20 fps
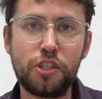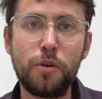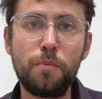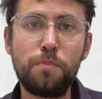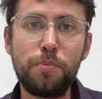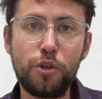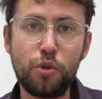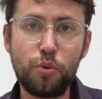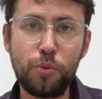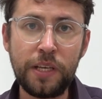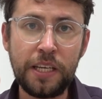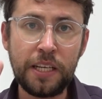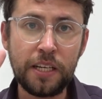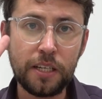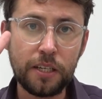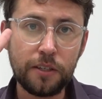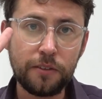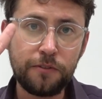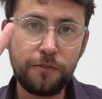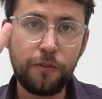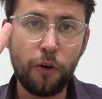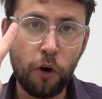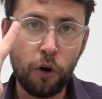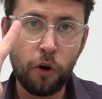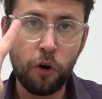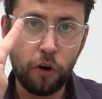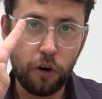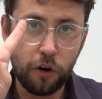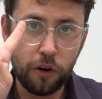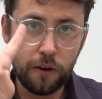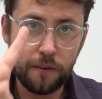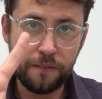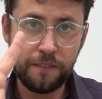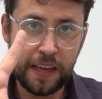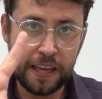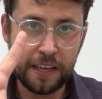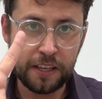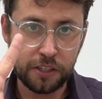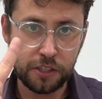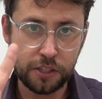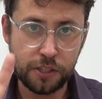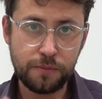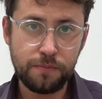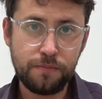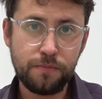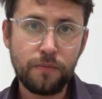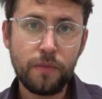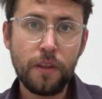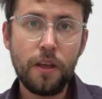between 4 things.